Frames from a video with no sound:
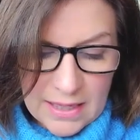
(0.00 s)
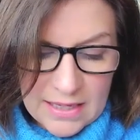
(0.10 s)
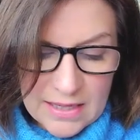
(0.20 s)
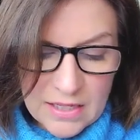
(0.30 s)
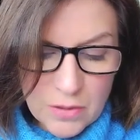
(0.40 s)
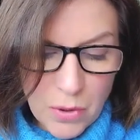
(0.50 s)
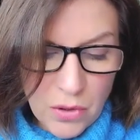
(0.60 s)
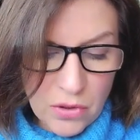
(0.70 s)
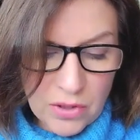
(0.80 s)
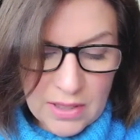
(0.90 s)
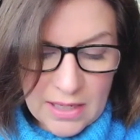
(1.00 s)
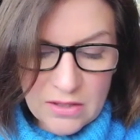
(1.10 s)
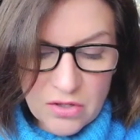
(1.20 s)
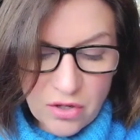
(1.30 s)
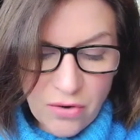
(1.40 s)
In this book,
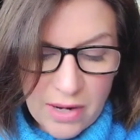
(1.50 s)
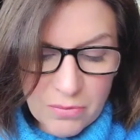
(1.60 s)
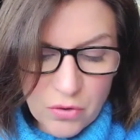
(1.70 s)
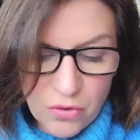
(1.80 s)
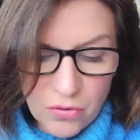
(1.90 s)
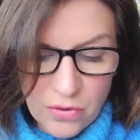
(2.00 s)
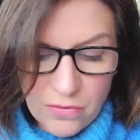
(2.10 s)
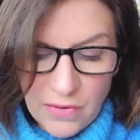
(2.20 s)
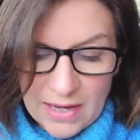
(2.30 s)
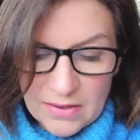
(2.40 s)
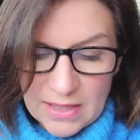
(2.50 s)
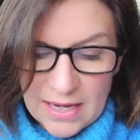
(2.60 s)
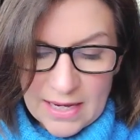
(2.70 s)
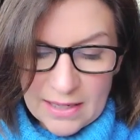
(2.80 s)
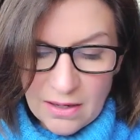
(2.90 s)
Instagram guru Vex
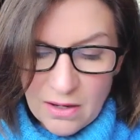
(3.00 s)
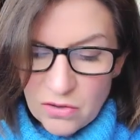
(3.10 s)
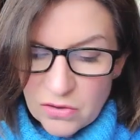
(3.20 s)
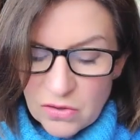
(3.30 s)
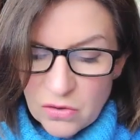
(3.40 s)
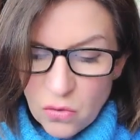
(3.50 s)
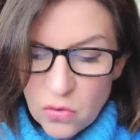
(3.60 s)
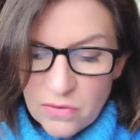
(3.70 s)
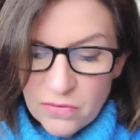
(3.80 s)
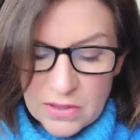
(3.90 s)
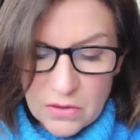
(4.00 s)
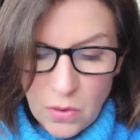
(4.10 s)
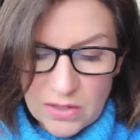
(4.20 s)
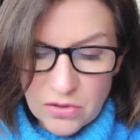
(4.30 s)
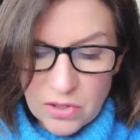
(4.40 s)
King answers all of these
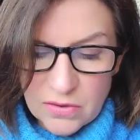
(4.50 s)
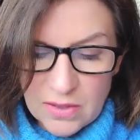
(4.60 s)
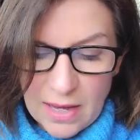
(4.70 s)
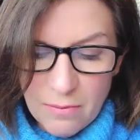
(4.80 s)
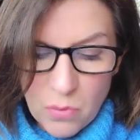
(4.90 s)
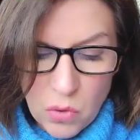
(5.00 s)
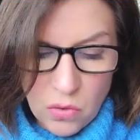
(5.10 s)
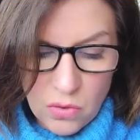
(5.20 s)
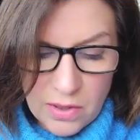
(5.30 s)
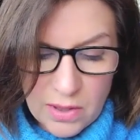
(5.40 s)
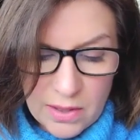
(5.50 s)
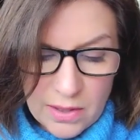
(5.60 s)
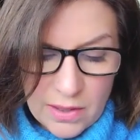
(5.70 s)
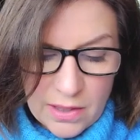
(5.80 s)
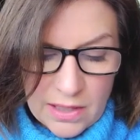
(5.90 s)
questions and more.
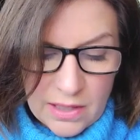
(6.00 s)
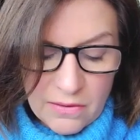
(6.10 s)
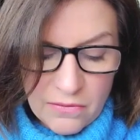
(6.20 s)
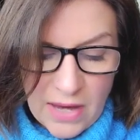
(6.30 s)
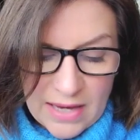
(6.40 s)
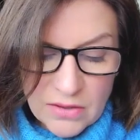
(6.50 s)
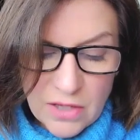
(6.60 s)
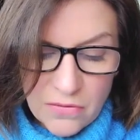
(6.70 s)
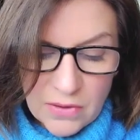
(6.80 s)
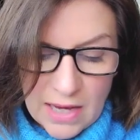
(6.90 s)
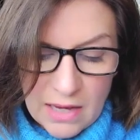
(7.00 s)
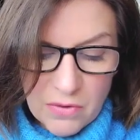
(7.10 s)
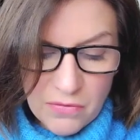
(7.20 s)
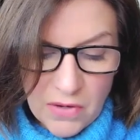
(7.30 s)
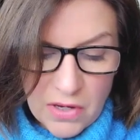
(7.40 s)
Vex overcame
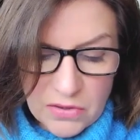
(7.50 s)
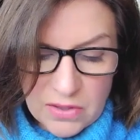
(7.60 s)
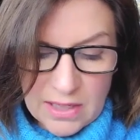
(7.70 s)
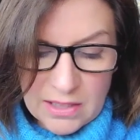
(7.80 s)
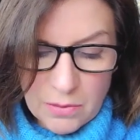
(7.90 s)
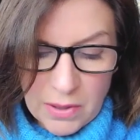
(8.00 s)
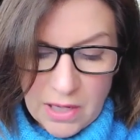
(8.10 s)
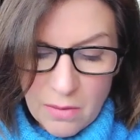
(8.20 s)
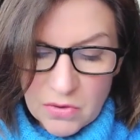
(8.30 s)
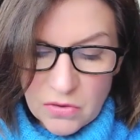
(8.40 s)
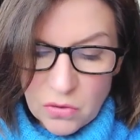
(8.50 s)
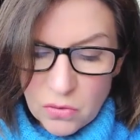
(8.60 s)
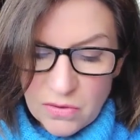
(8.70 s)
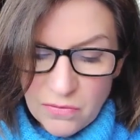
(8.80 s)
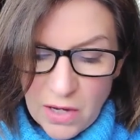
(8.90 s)
adversity to become a
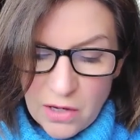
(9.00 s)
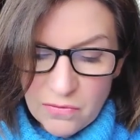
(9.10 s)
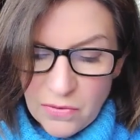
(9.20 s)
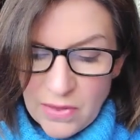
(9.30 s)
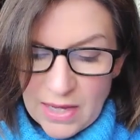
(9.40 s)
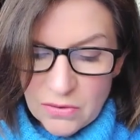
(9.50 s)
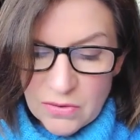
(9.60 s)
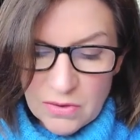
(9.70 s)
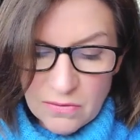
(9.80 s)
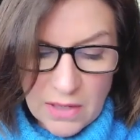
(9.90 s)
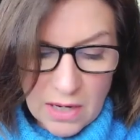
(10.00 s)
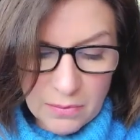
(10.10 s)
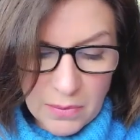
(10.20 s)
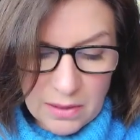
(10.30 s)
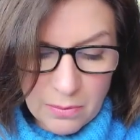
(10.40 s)
source of hope for thousands of
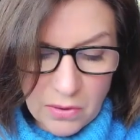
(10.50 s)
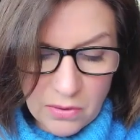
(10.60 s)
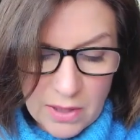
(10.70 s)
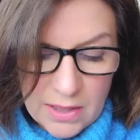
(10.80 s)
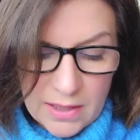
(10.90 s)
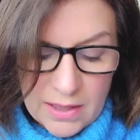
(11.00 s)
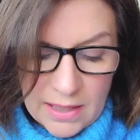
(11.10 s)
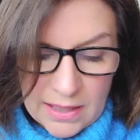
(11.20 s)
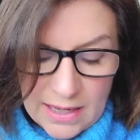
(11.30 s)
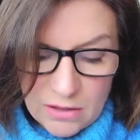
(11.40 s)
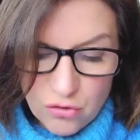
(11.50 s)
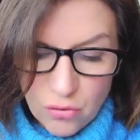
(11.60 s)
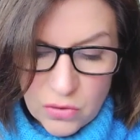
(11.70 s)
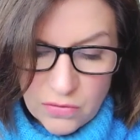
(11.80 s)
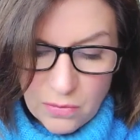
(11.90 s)
young people and now
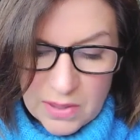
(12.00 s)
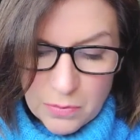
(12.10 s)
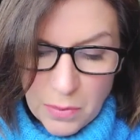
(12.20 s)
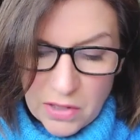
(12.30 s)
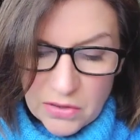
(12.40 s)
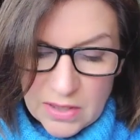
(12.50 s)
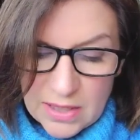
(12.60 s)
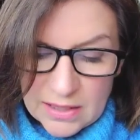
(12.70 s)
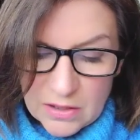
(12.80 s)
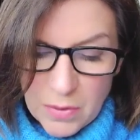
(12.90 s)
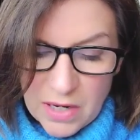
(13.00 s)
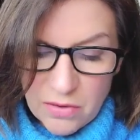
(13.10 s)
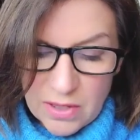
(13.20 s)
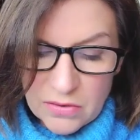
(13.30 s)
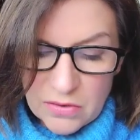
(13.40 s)
draws from his personal
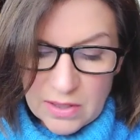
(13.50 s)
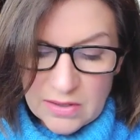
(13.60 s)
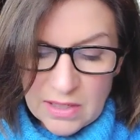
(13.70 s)
experience